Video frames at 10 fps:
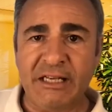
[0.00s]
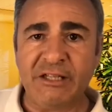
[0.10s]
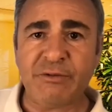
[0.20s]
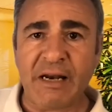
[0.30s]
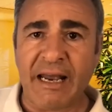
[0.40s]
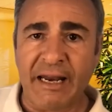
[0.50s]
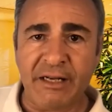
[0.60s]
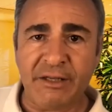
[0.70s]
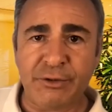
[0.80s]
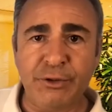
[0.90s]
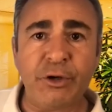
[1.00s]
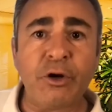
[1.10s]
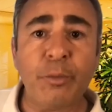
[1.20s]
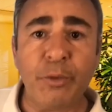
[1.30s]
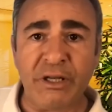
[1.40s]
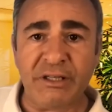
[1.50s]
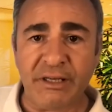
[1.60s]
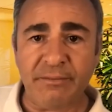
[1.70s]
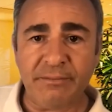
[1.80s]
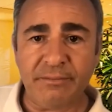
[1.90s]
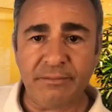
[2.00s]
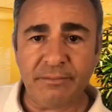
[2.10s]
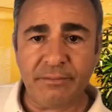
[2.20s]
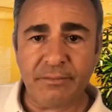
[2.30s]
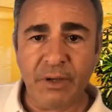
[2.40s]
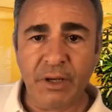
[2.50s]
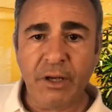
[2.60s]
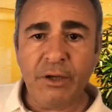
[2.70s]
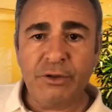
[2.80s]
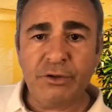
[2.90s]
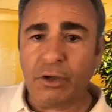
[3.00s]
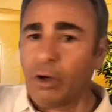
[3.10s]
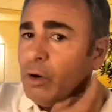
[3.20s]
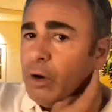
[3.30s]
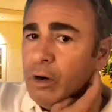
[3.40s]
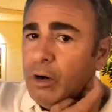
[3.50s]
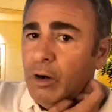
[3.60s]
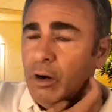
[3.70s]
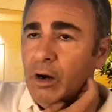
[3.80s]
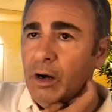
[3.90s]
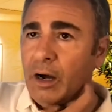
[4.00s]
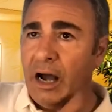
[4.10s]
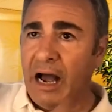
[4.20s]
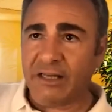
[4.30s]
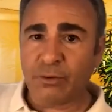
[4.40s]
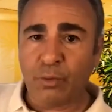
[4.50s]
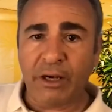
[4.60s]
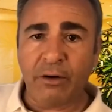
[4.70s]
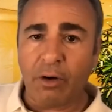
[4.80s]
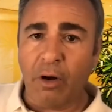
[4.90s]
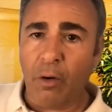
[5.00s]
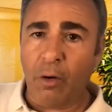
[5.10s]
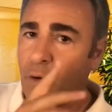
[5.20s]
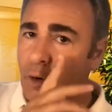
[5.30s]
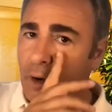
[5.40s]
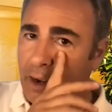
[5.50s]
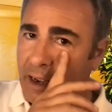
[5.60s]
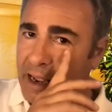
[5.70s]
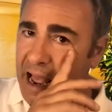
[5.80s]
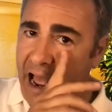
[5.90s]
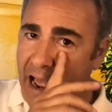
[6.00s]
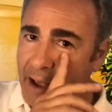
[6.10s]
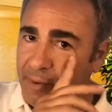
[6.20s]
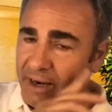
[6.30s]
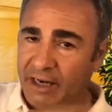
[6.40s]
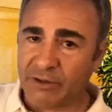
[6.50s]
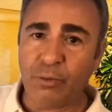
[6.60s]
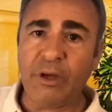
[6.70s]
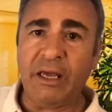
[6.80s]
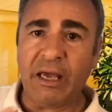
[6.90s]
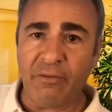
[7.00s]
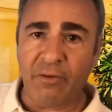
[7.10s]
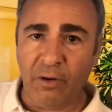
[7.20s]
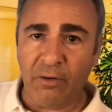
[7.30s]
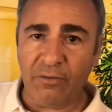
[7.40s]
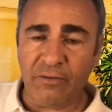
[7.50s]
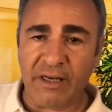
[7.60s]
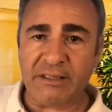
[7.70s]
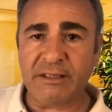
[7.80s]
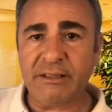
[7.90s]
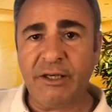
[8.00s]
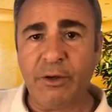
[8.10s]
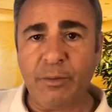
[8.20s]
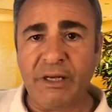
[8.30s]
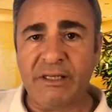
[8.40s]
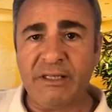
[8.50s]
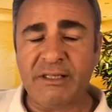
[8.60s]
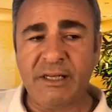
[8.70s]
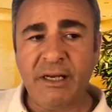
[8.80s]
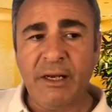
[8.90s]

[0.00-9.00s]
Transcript: is related to your community. So as we grow up and as we evolve as humans,